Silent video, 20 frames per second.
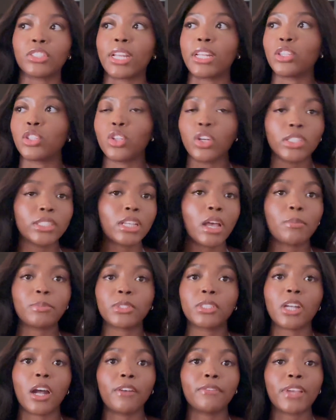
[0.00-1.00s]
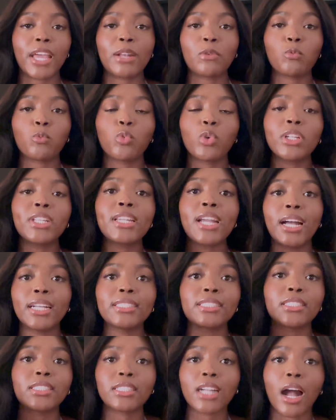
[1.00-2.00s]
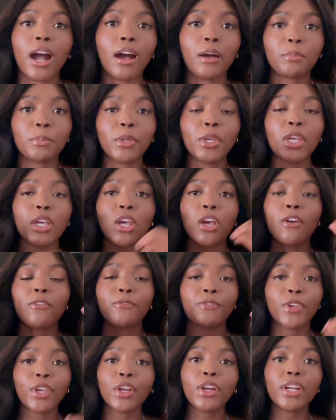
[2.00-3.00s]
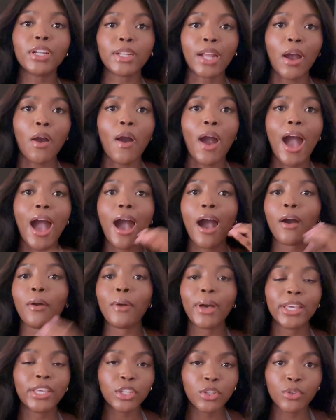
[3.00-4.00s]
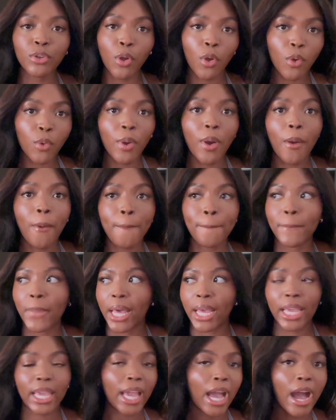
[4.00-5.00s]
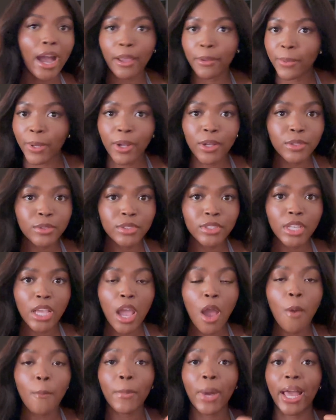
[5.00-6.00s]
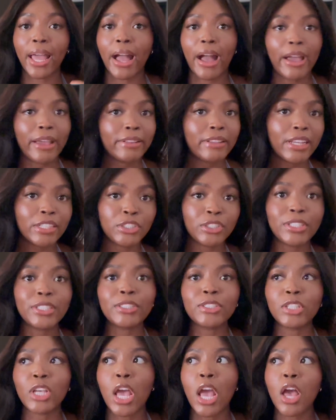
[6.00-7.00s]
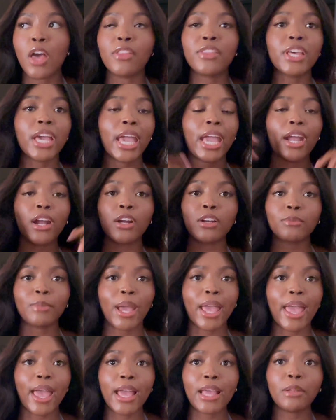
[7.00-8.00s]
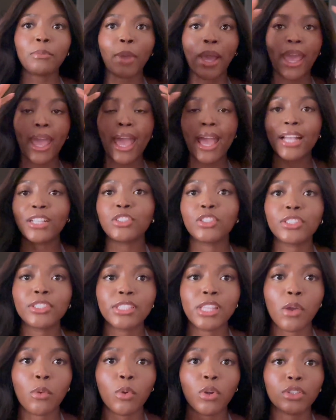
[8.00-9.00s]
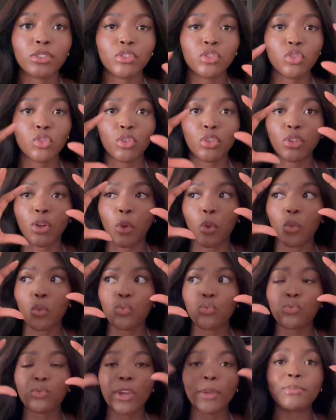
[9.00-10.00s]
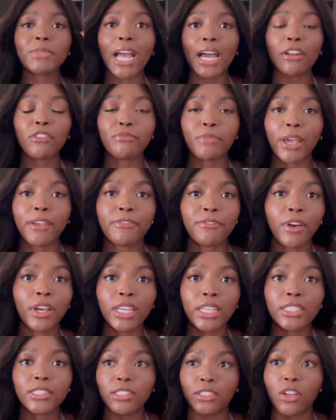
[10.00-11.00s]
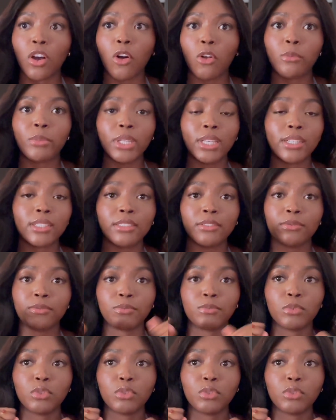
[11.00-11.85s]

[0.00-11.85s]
looked up stuff and would not stop figuring out how I could grow my eyebrows, my eyelashes, the hair on my head, my edges that were, ripped out of my fucking skull because of